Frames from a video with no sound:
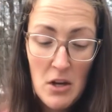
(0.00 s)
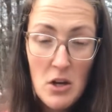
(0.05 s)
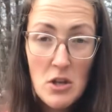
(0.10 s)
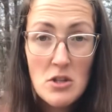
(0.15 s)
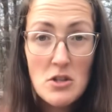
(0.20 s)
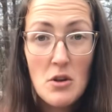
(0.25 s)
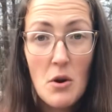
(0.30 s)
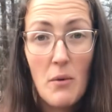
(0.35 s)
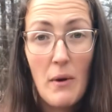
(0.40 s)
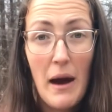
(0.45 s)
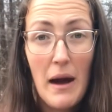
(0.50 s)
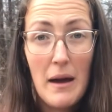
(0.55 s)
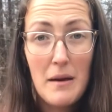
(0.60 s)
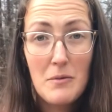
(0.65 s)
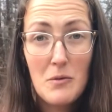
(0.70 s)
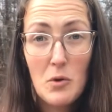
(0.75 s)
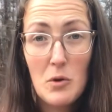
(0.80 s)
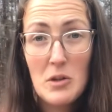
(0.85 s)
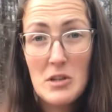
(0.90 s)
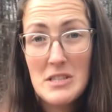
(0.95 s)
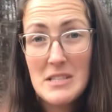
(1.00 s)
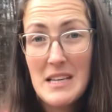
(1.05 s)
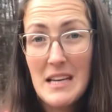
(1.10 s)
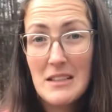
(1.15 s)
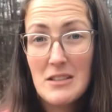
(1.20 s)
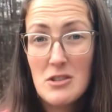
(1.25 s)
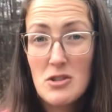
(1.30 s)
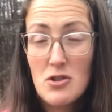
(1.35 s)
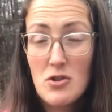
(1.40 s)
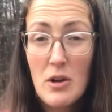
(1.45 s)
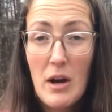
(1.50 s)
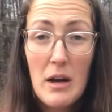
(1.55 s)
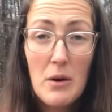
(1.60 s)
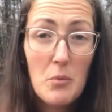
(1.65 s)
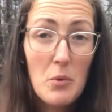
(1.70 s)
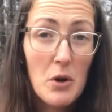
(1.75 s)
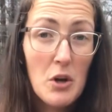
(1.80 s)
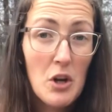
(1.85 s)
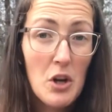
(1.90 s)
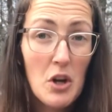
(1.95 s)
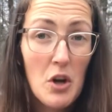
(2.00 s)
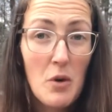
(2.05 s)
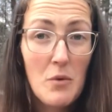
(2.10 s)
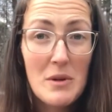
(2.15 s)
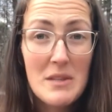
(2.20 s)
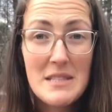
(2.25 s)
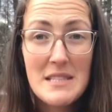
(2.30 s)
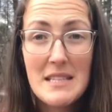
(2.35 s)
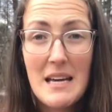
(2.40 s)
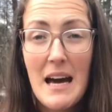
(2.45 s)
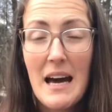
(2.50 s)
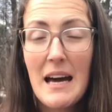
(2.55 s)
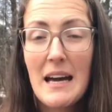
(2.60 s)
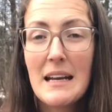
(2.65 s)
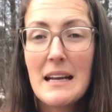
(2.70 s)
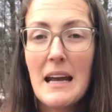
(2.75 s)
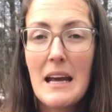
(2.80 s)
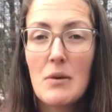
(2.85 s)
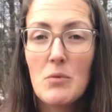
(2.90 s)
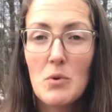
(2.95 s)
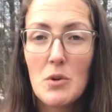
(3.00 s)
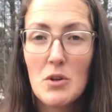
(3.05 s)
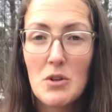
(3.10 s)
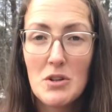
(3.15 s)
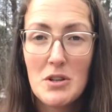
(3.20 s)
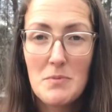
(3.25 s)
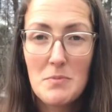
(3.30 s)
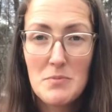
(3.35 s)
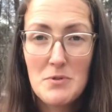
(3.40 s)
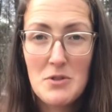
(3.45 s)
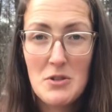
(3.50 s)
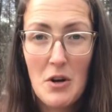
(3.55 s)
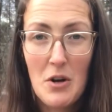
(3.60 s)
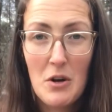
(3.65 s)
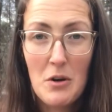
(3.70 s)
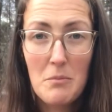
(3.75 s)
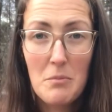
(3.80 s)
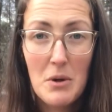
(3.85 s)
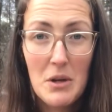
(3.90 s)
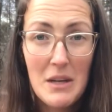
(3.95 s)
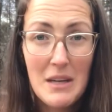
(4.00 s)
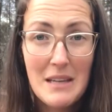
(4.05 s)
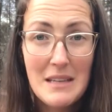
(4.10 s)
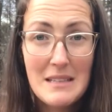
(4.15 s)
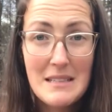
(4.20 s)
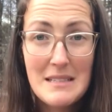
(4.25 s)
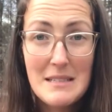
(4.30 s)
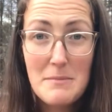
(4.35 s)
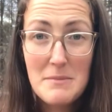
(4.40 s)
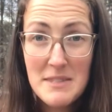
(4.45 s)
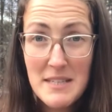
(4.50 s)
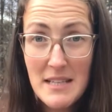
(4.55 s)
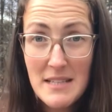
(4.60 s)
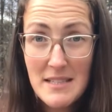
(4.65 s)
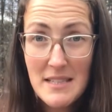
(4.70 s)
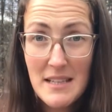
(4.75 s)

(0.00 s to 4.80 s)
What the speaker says: So I'm going to take this tray, we're going to go inside, and we're going to start putting some seeds